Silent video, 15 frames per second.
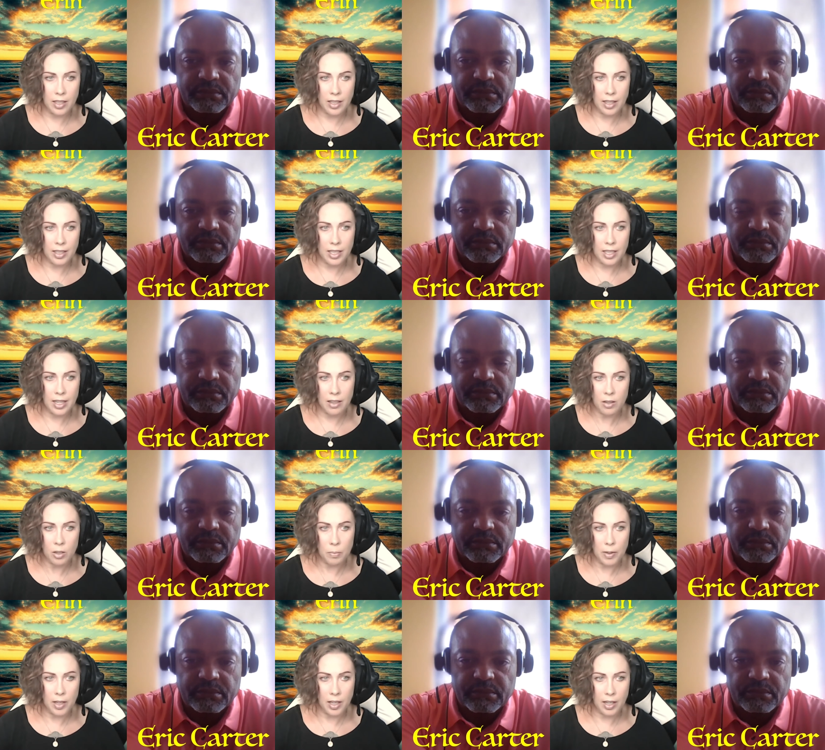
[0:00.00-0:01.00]
Speaker 1: and I need
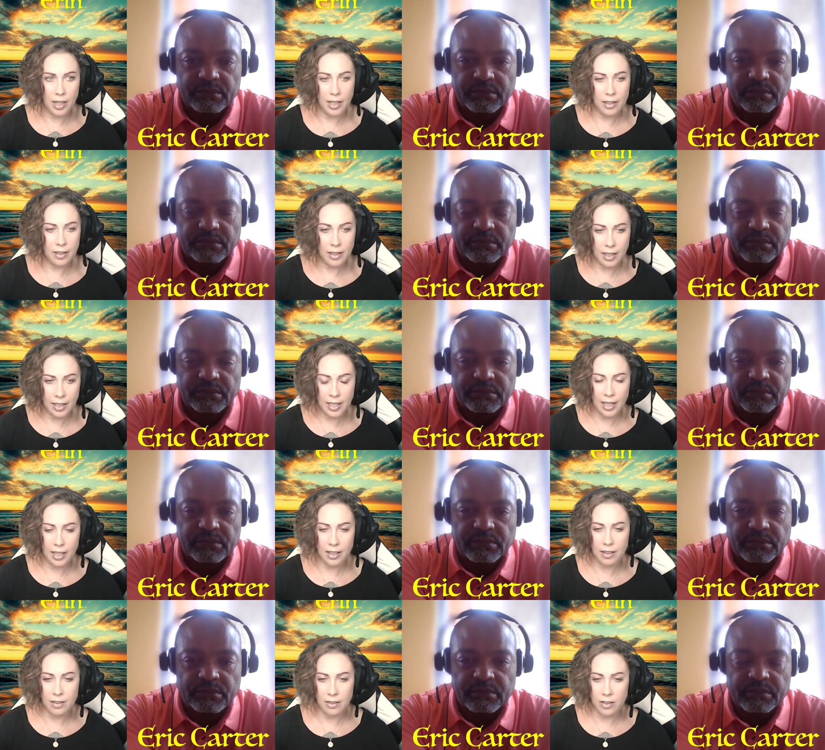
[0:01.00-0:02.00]
help and I, I
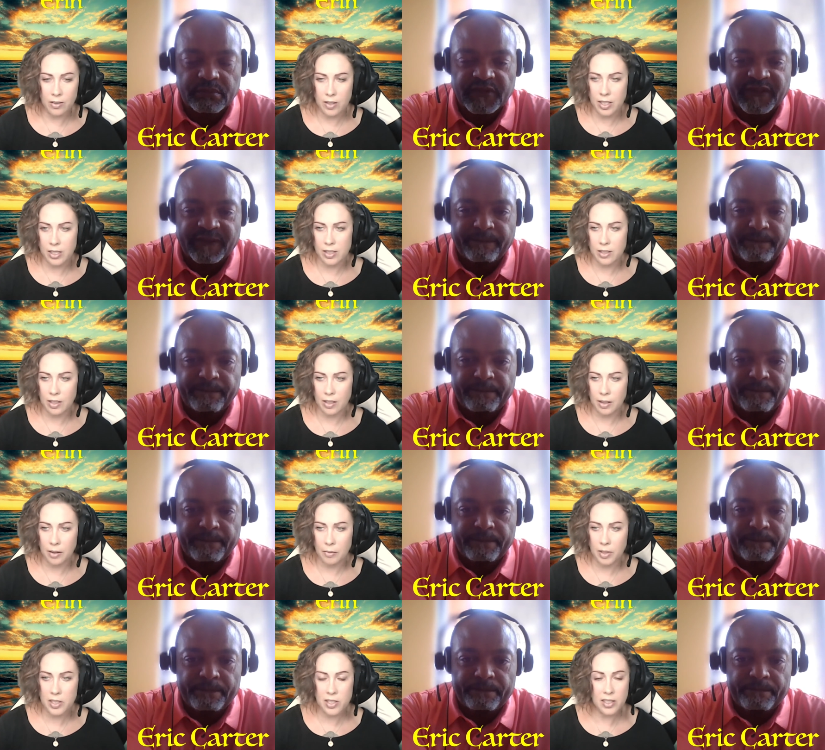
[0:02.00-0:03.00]
can't do this?
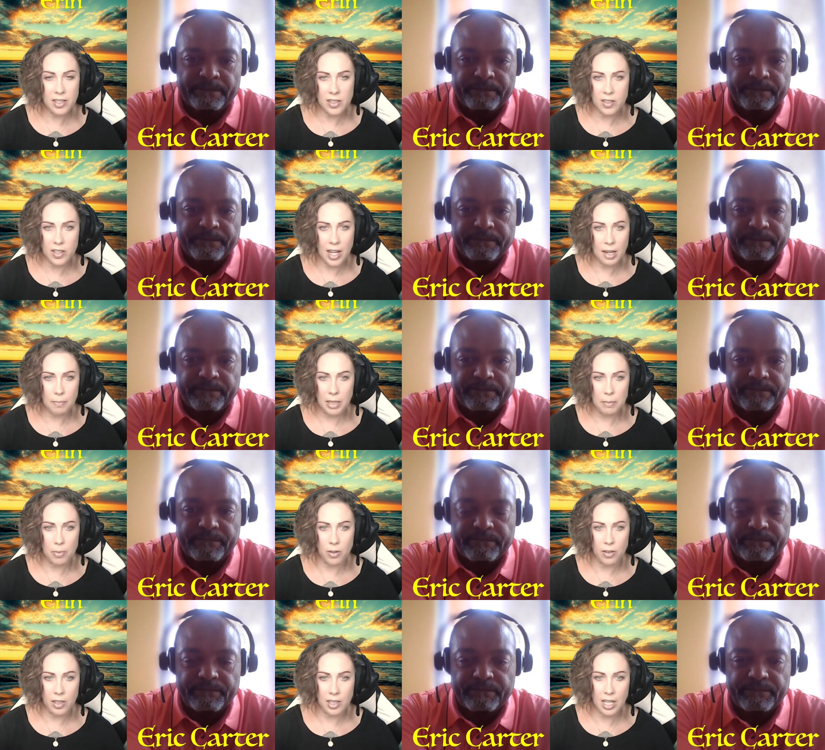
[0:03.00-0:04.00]
Because I mean, it's a lot of
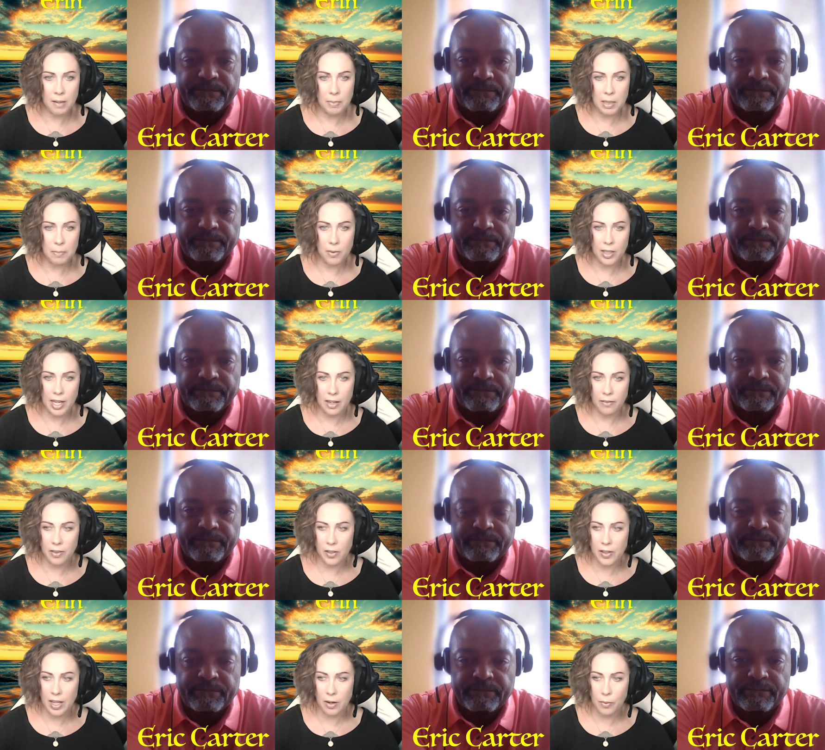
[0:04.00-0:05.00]
people. A lot of people kind of
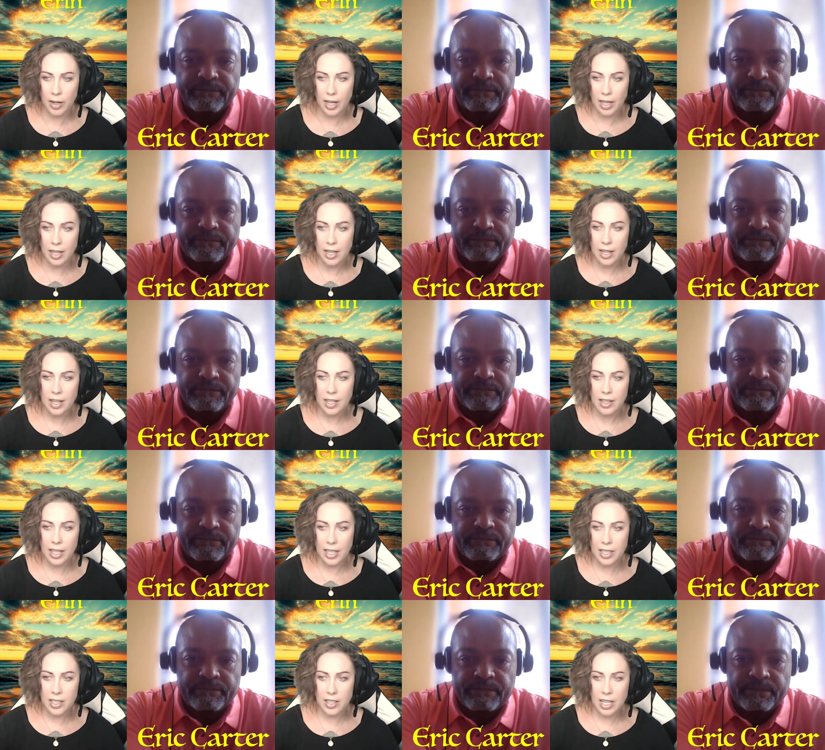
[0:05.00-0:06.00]
feel that way.
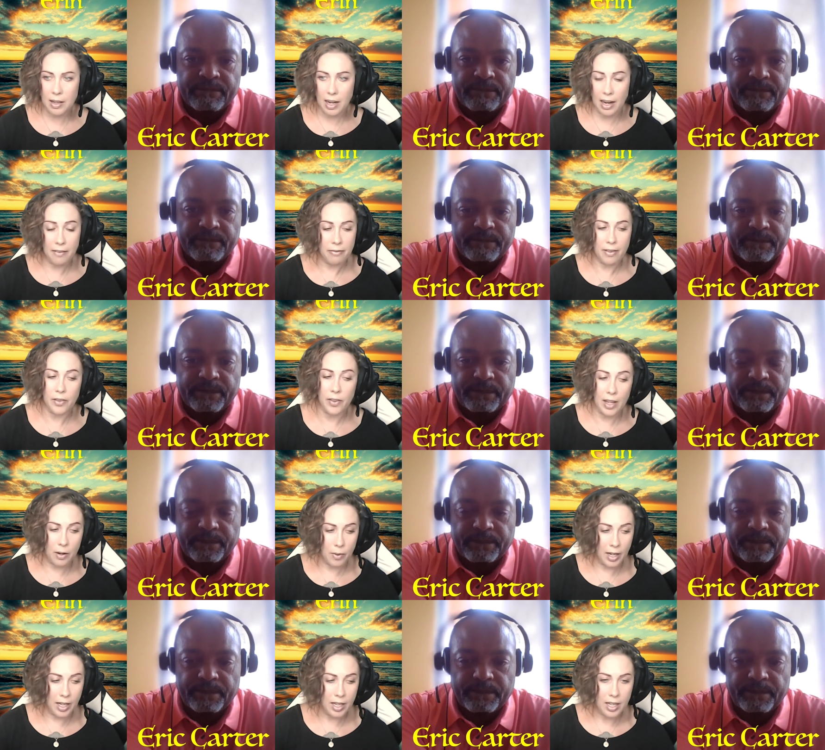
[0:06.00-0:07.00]
They get to that, I felt
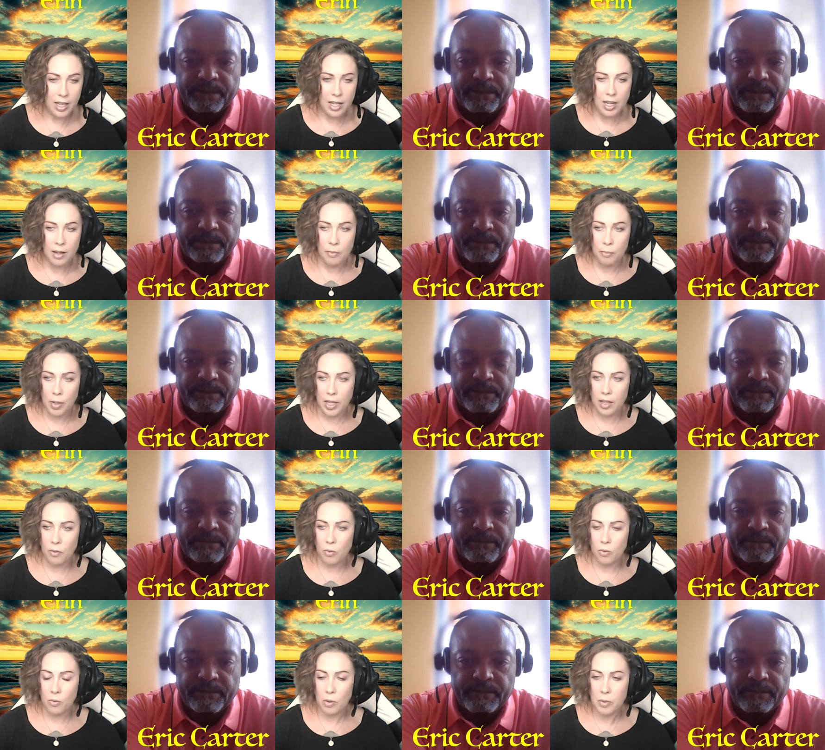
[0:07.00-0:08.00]
that way but
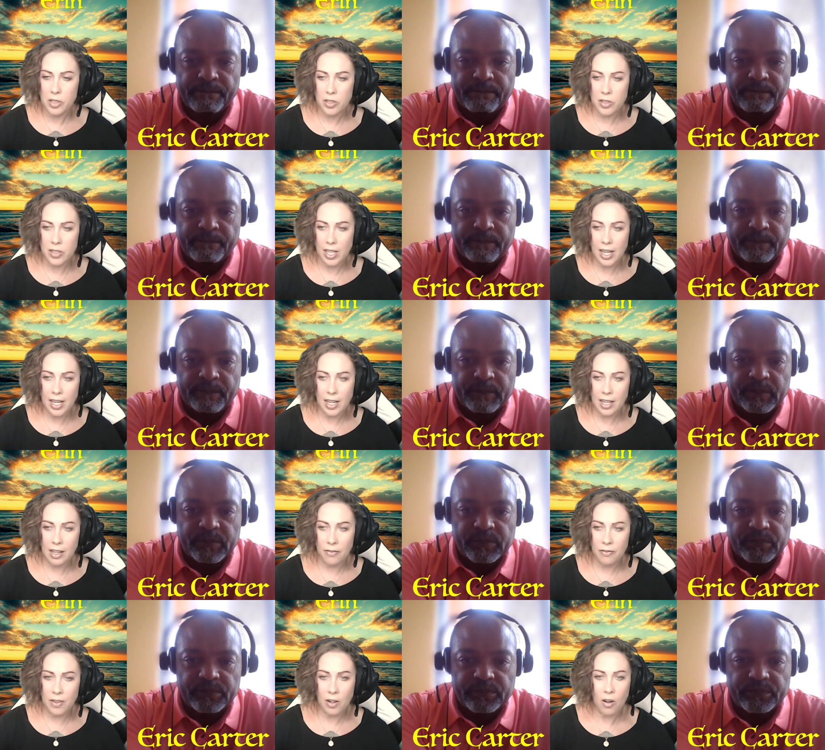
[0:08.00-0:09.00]
what would you say
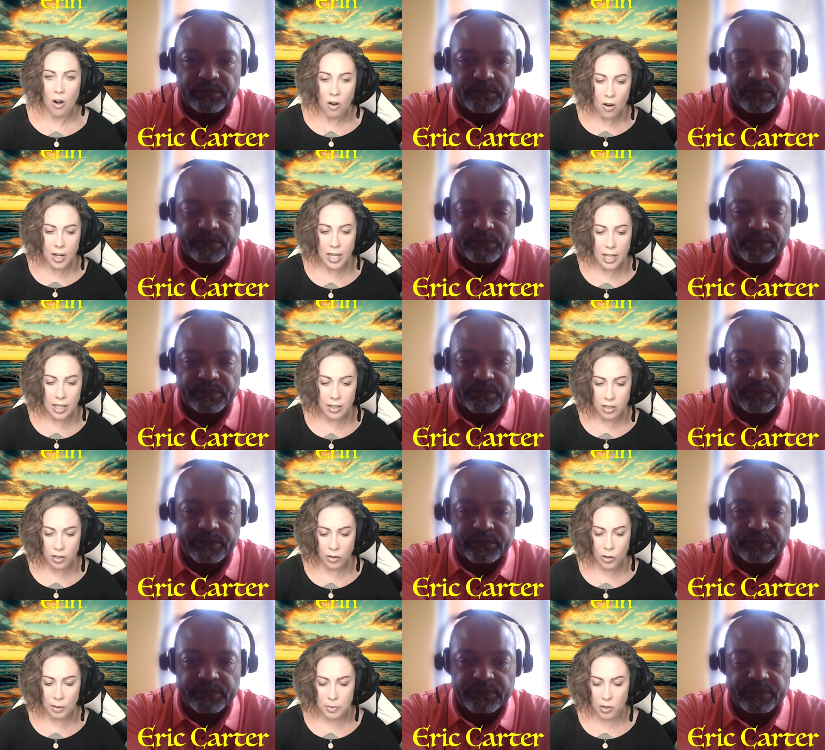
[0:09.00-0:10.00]
if they're already
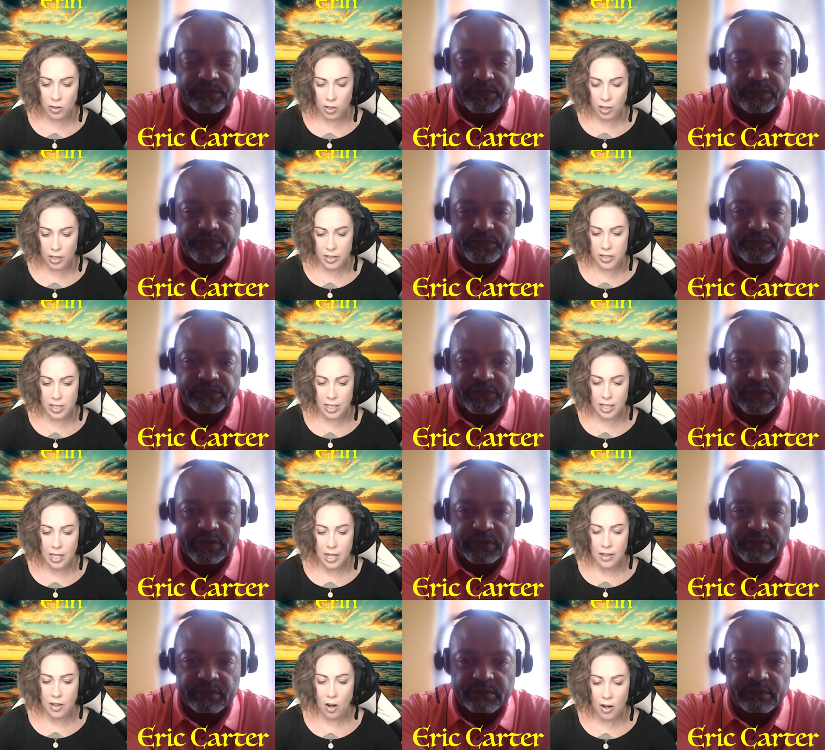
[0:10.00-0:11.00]
in cryptocurrency,
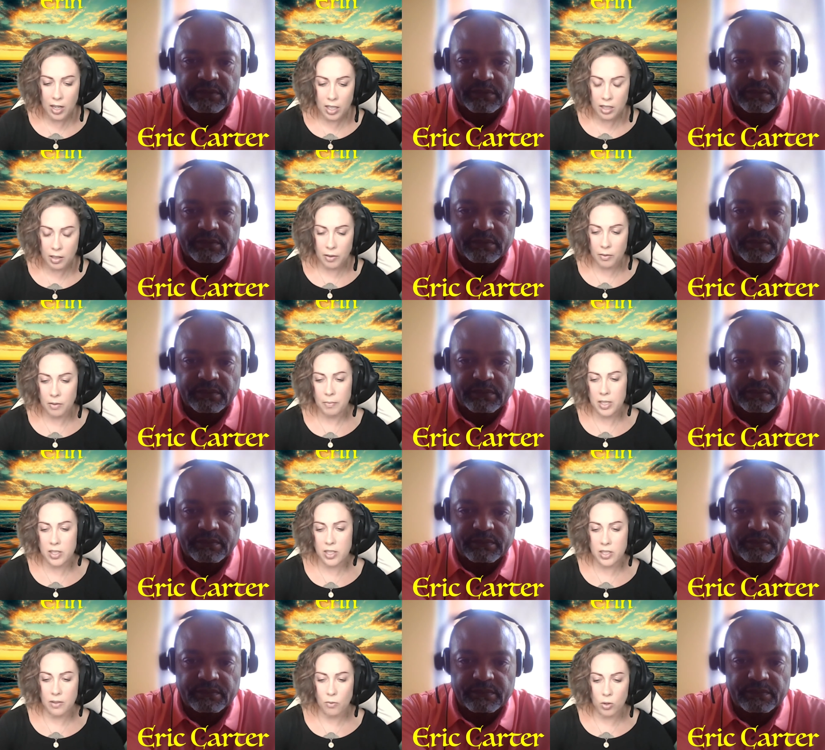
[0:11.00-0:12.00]
they're already in the
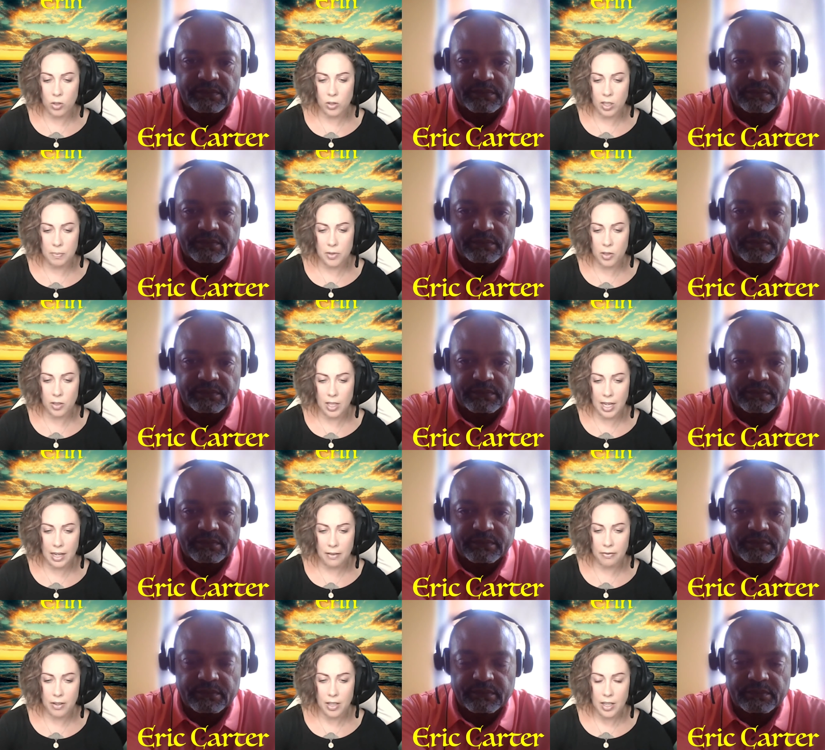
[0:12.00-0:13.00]
business of world crypto
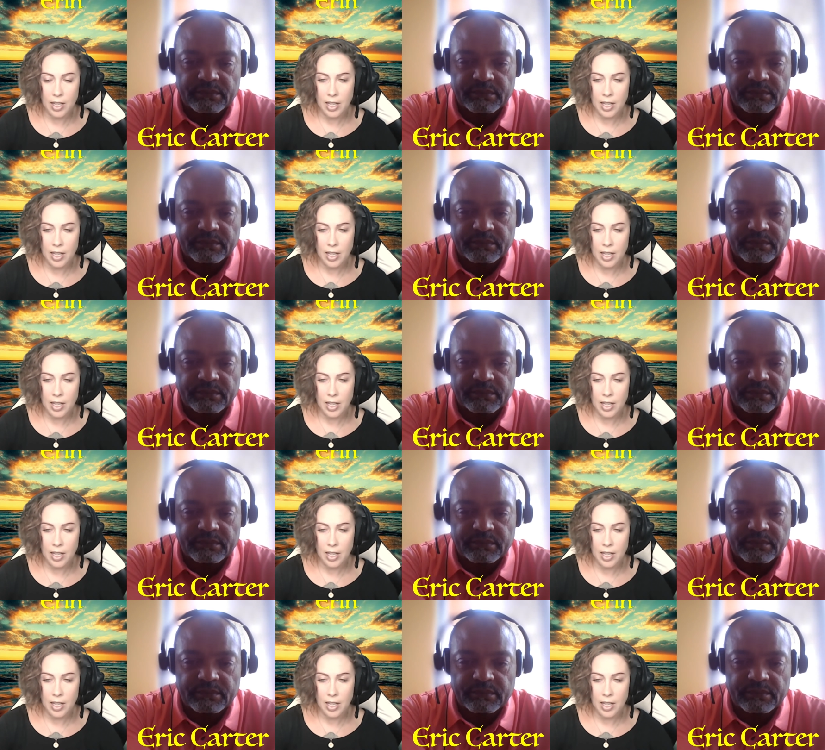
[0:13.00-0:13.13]
life,